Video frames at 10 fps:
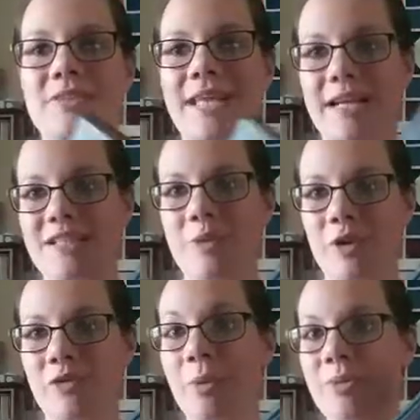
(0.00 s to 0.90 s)

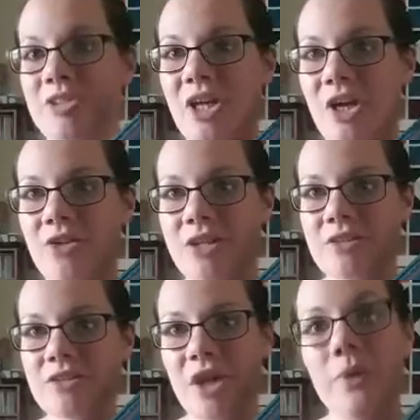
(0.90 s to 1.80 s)
textbook from almost 100
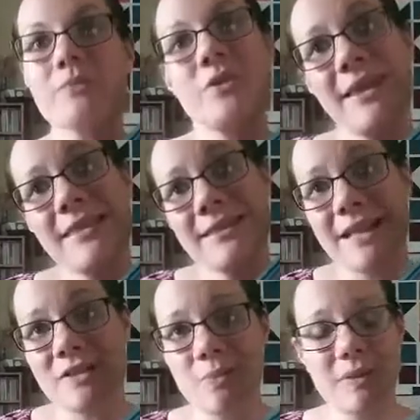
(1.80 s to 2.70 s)
years ago. So I think
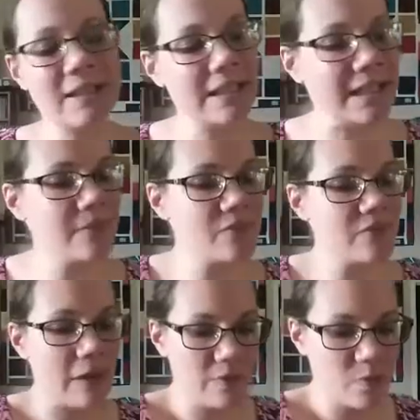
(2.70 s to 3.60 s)
that's really neat.
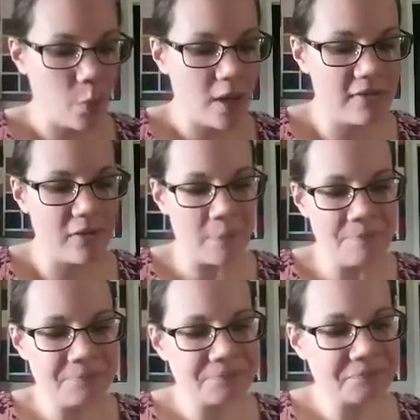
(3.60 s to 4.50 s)
That was one of them.
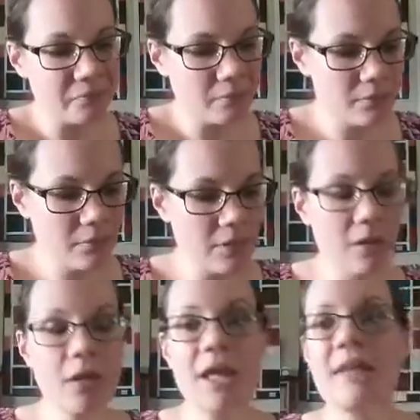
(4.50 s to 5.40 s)

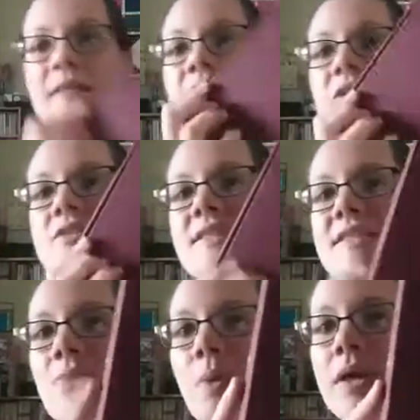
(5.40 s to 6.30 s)
Then there's
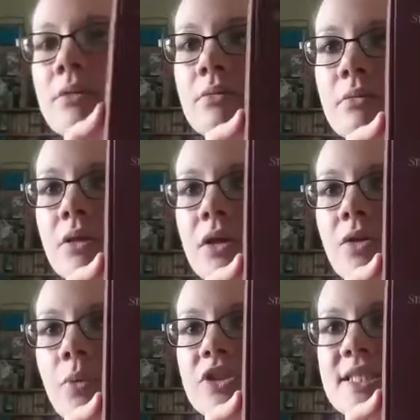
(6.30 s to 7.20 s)
this one,
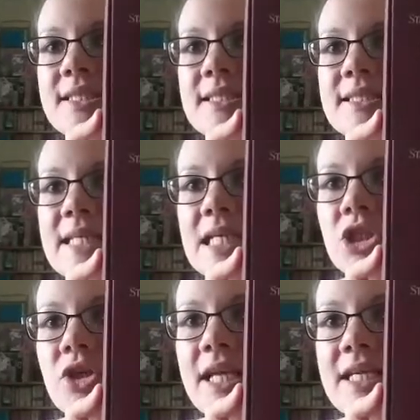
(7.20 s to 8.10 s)
which is the
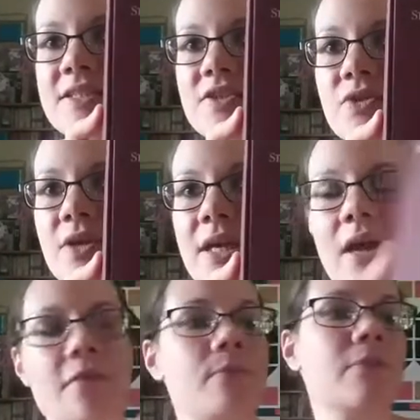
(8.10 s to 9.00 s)
Standard History
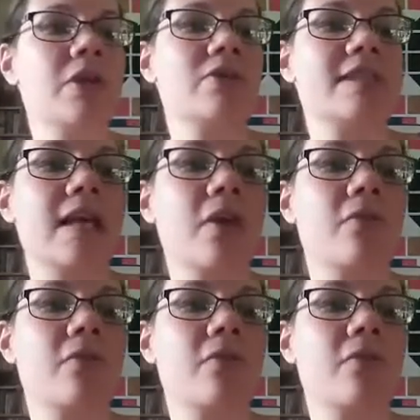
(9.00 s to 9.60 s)
of Music, a